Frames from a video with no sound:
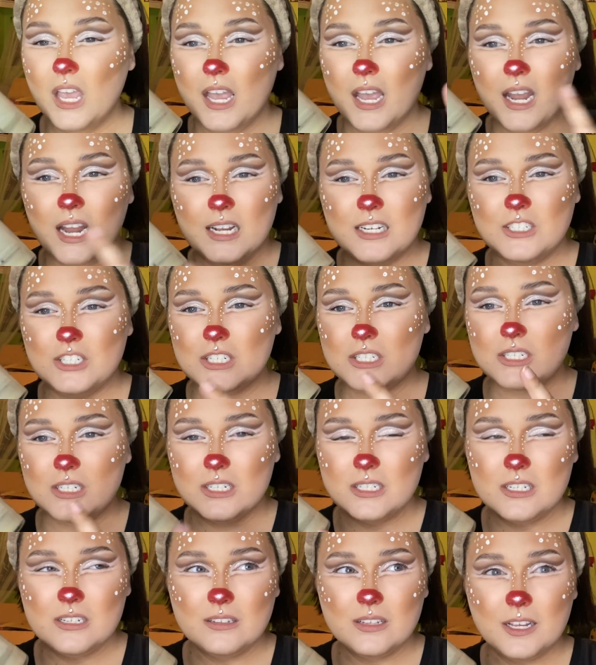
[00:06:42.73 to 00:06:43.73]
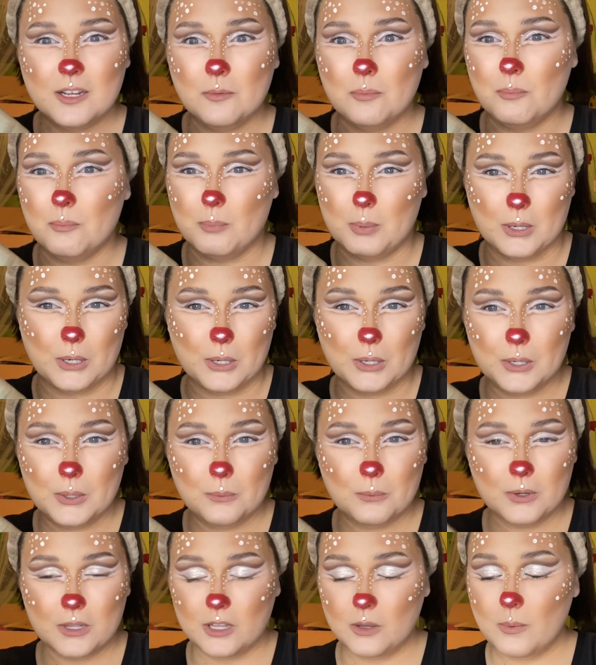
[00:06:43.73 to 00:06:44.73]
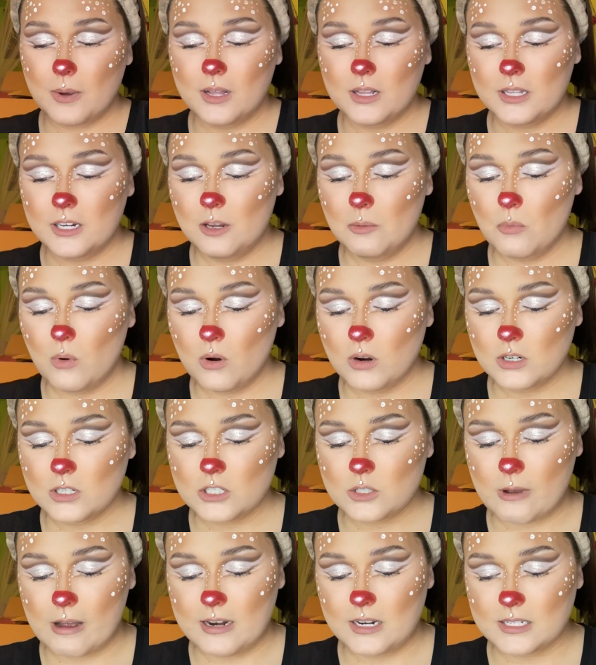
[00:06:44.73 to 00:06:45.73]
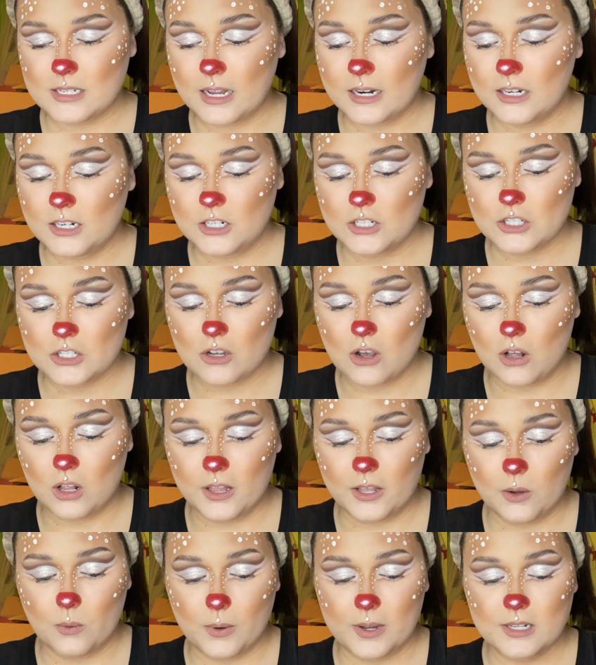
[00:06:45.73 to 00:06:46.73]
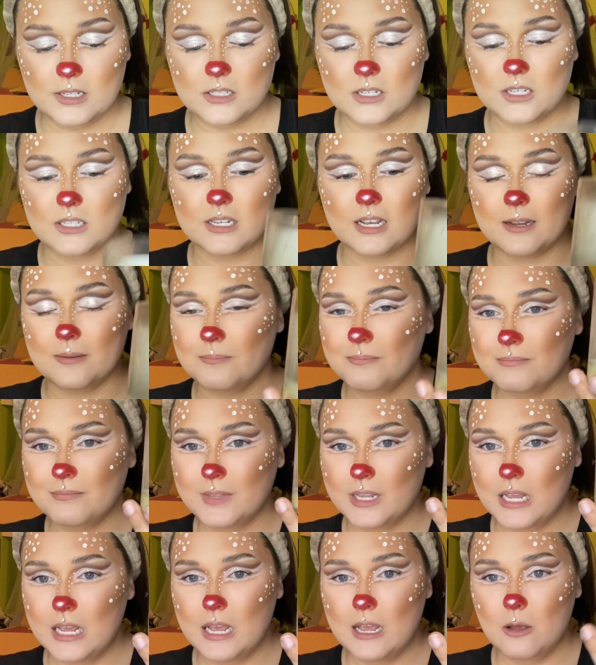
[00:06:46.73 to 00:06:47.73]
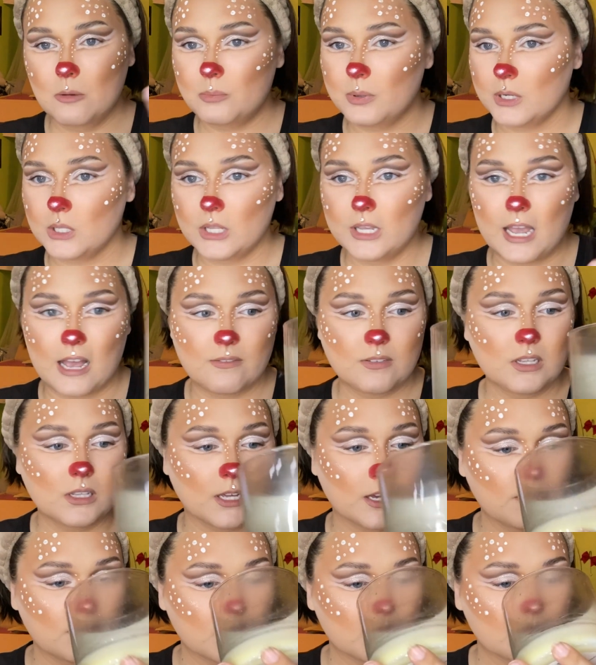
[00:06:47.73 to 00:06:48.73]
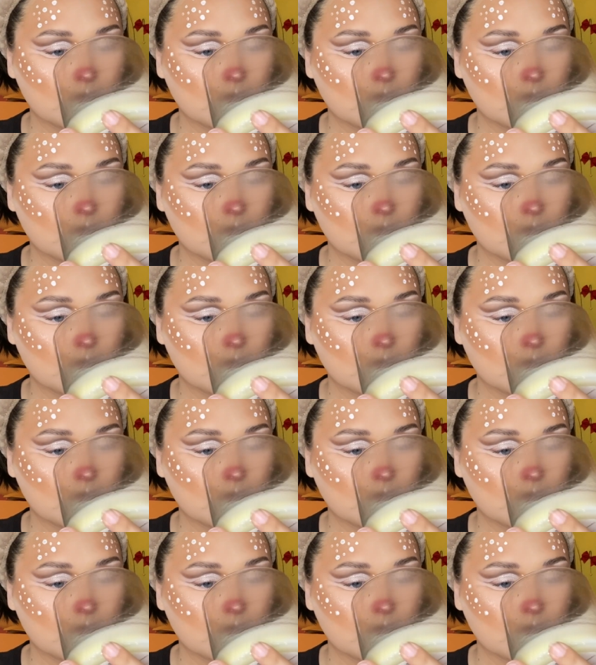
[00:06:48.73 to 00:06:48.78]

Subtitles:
It just doesn't like burn really well anymore, so I decided to just call it quits because I barely have any left.